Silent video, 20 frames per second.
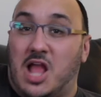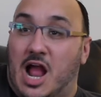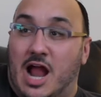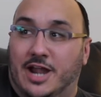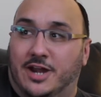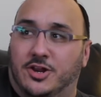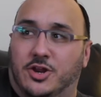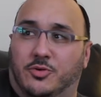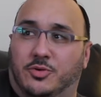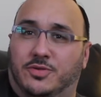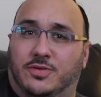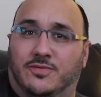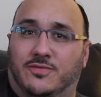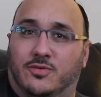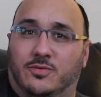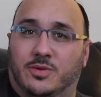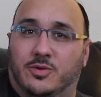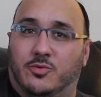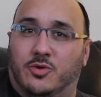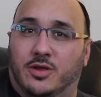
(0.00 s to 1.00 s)
I didn't know what
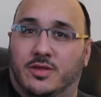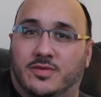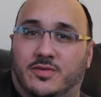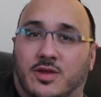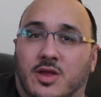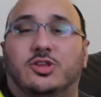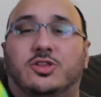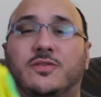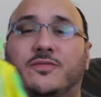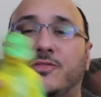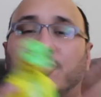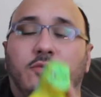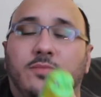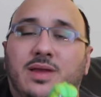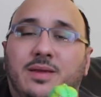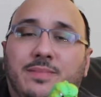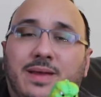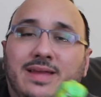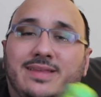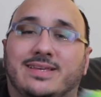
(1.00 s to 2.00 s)
Sofubi was. So
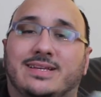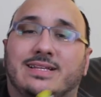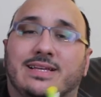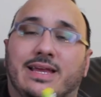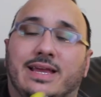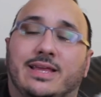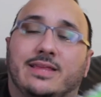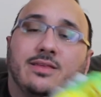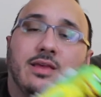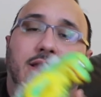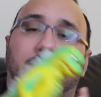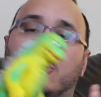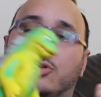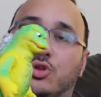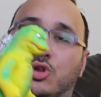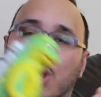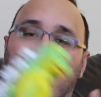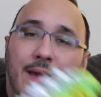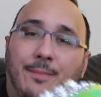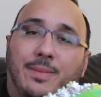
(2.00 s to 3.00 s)
Sofubi basically is
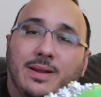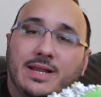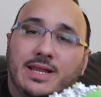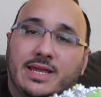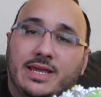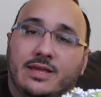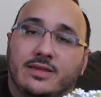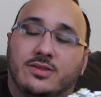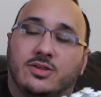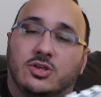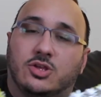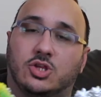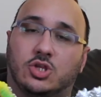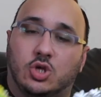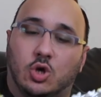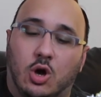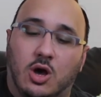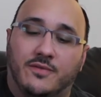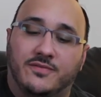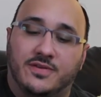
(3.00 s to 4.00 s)
Japanese
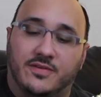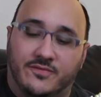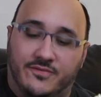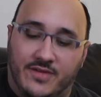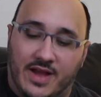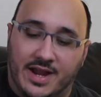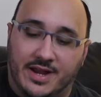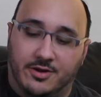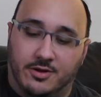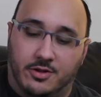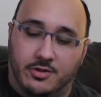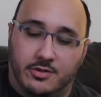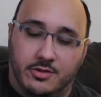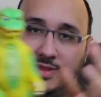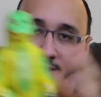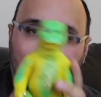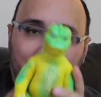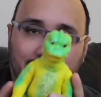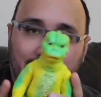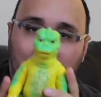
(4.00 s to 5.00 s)
soft vinyl.
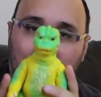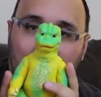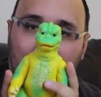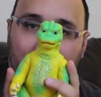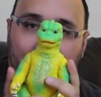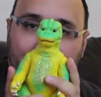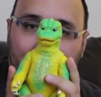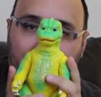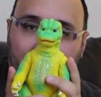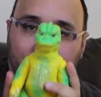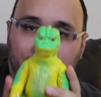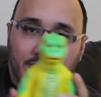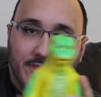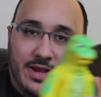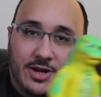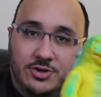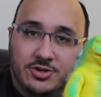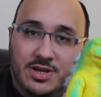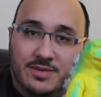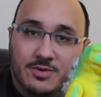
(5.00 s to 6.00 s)
This guy is from
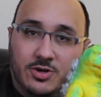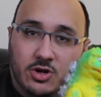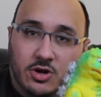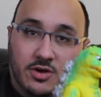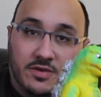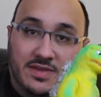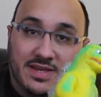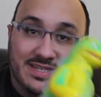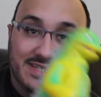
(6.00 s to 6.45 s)
Entertainment Earth.